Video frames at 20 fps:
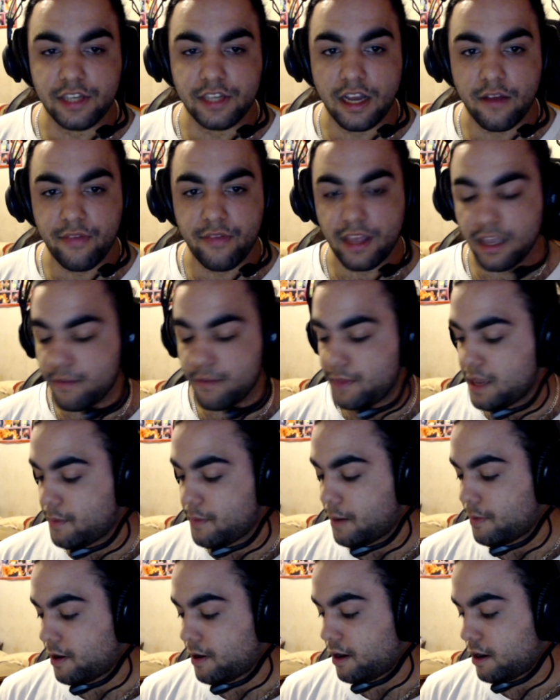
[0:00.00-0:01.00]
I think me and my
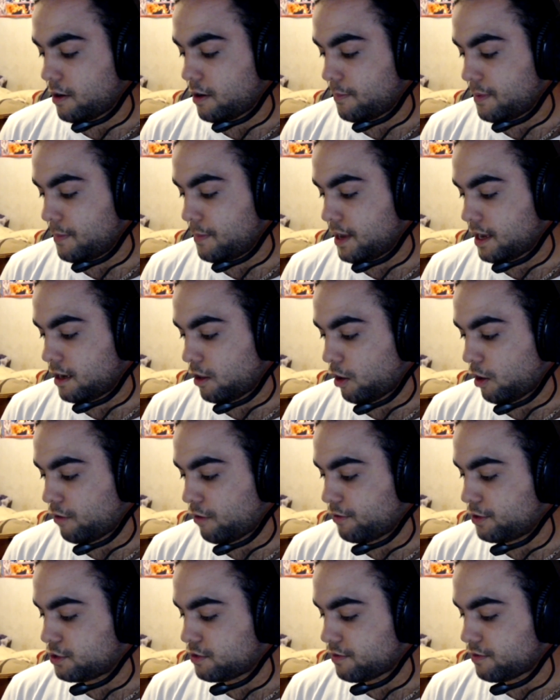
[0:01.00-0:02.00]
partner have been making a lot of
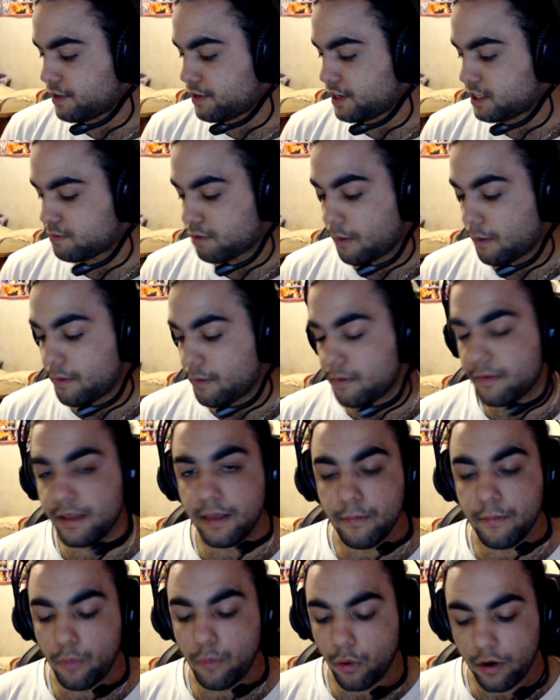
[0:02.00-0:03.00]
use of this. Probably
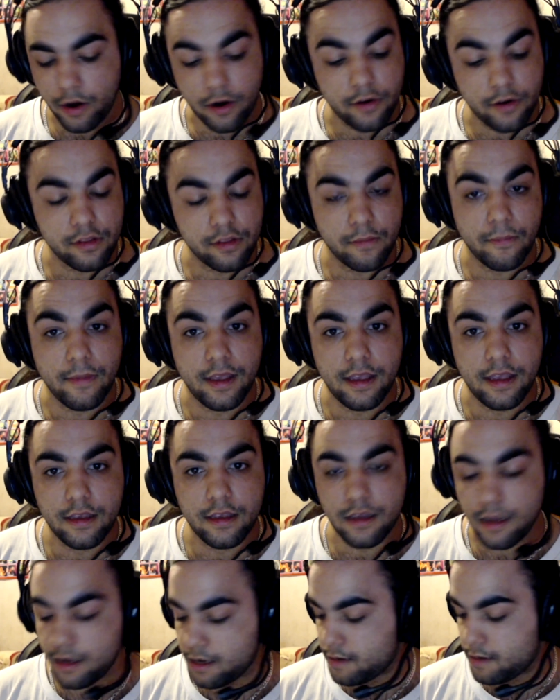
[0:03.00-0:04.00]
more her than me,
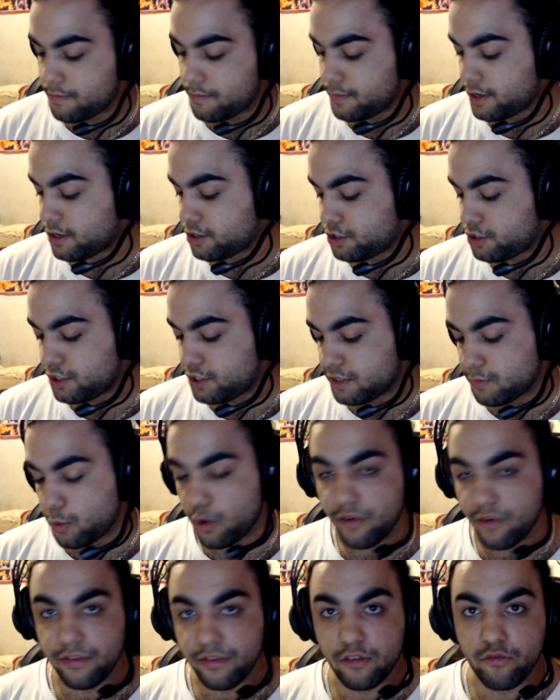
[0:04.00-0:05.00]
because she's
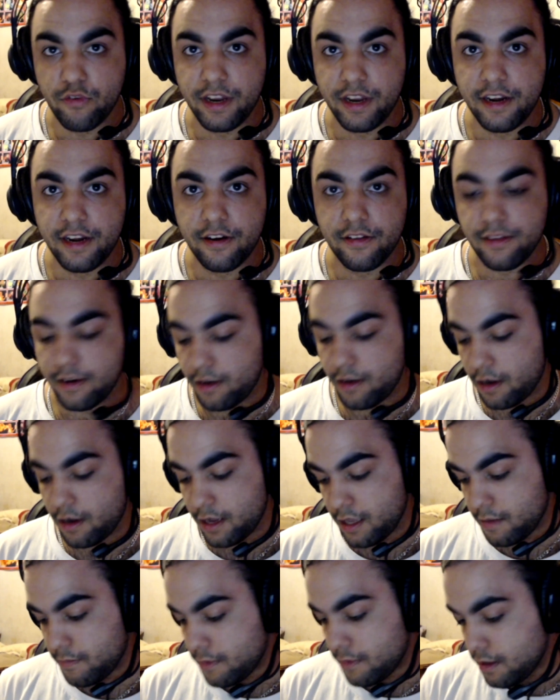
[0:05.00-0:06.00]
more of the reader than I
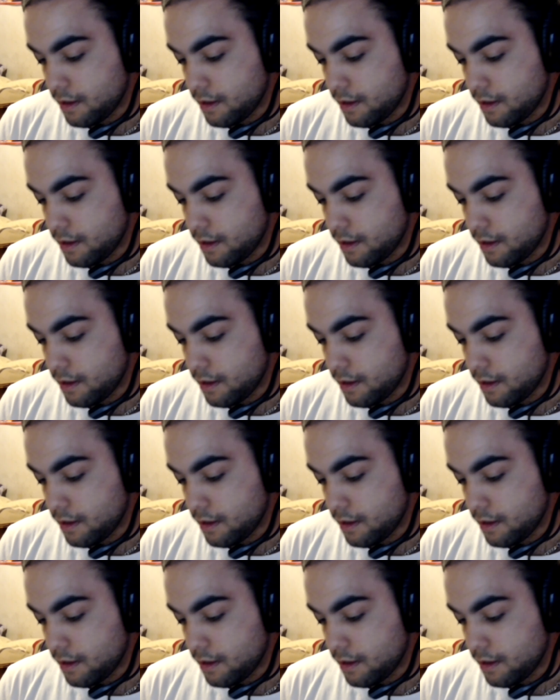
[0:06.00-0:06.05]
am.